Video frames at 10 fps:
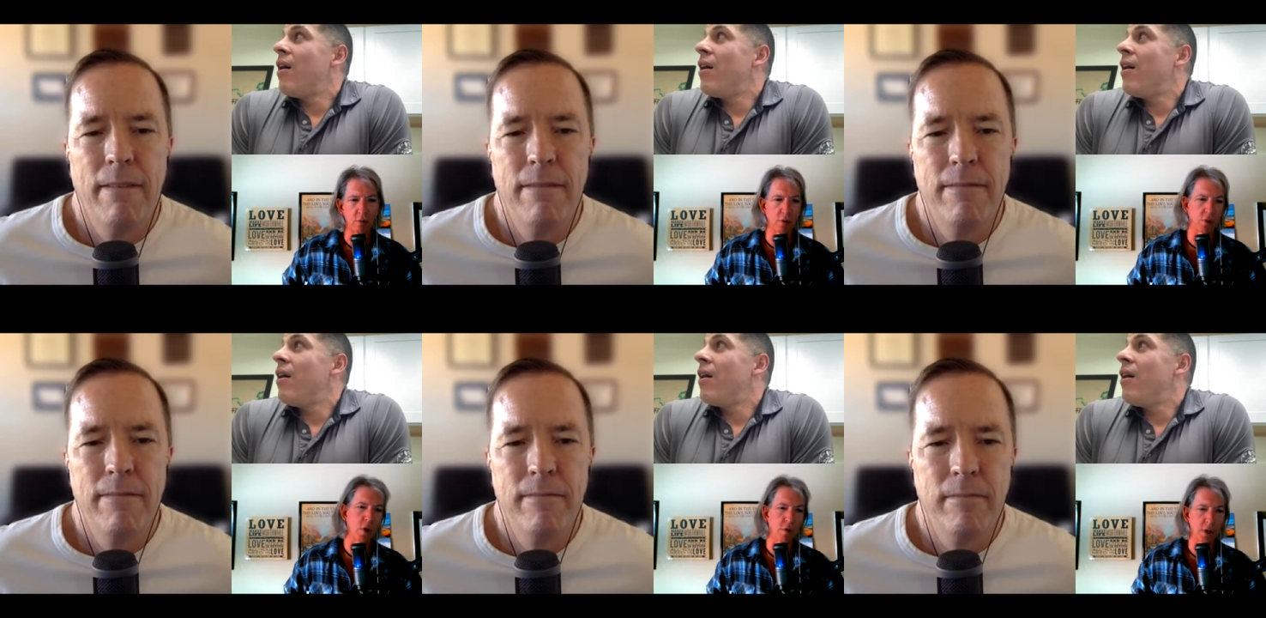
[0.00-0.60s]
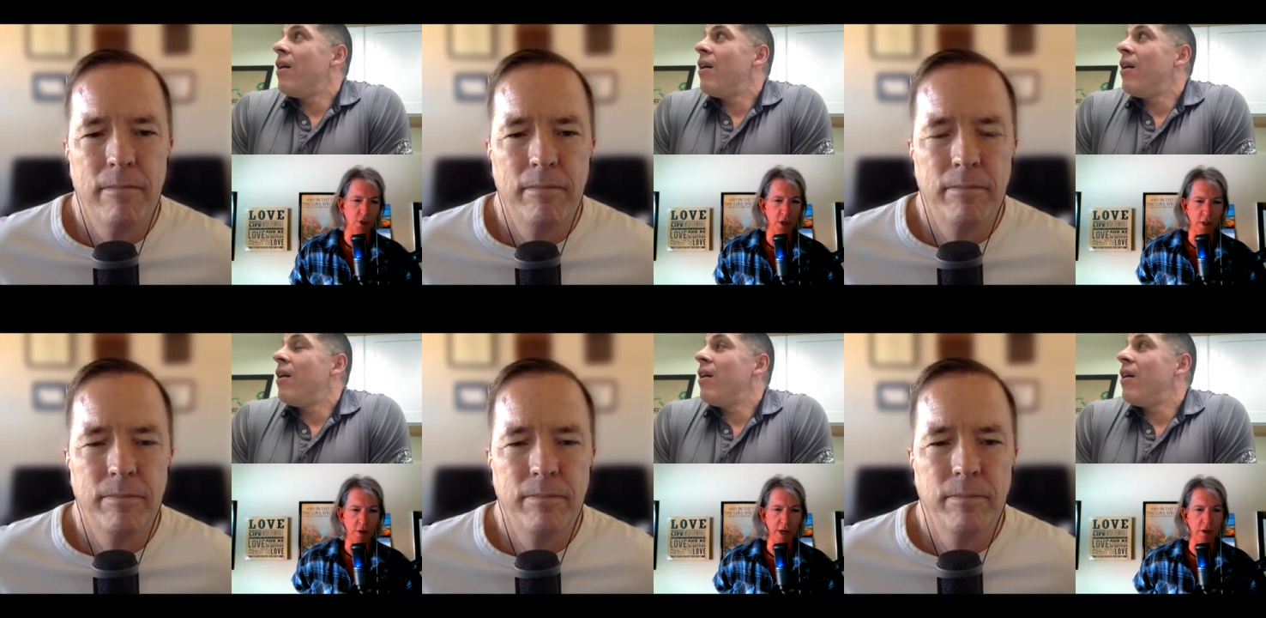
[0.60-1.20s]
Speaker 1: and you were showing us
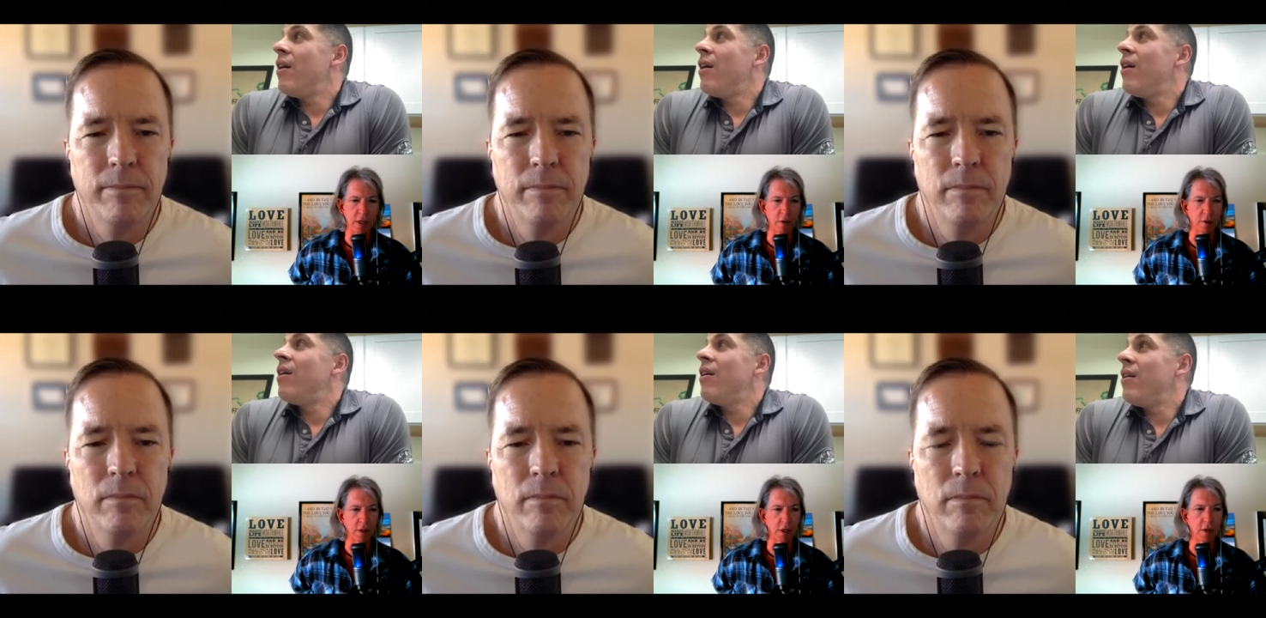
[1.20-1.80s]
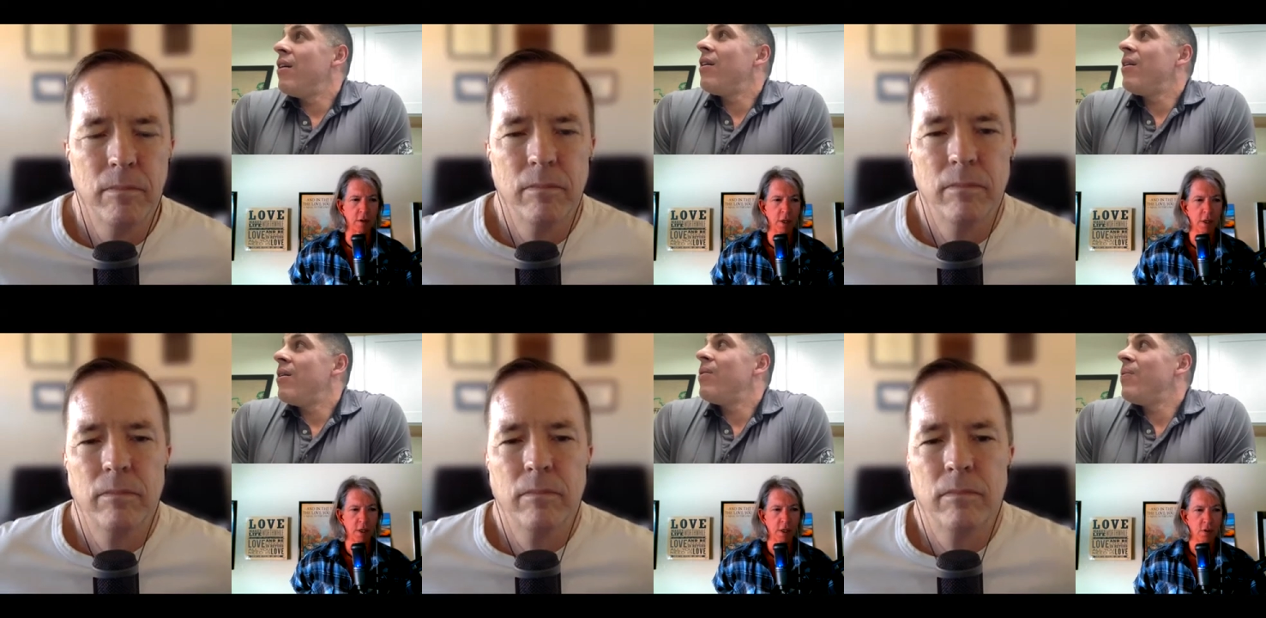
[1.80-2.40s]
another area earlier.
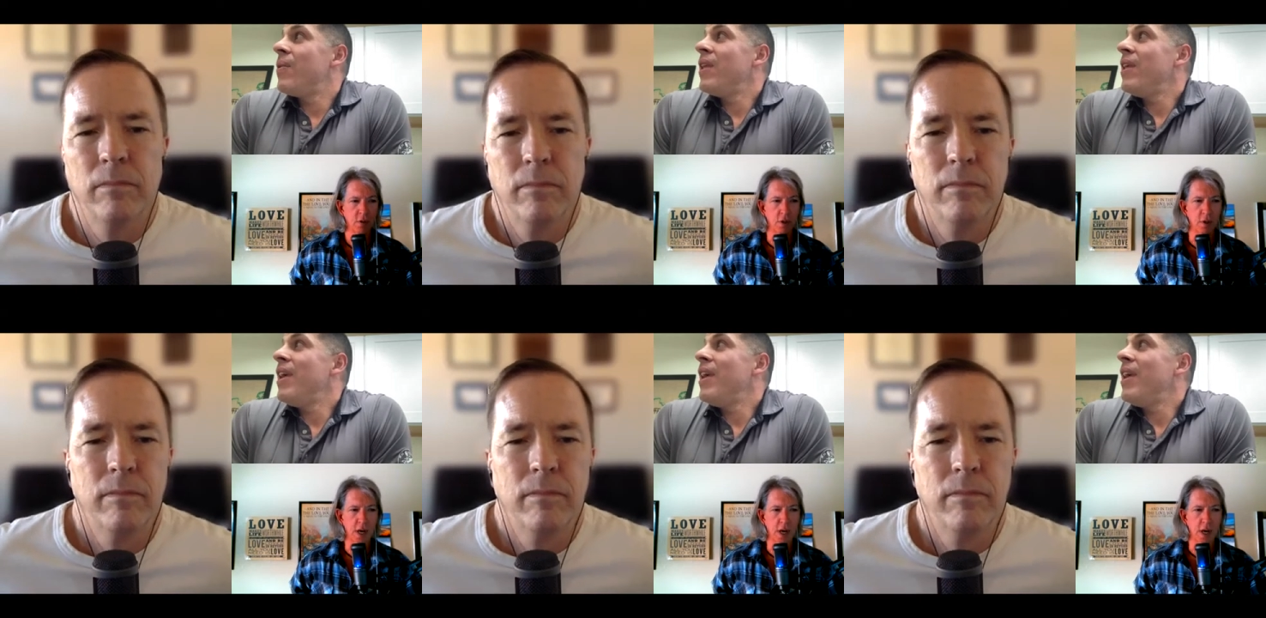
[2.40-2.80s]
So you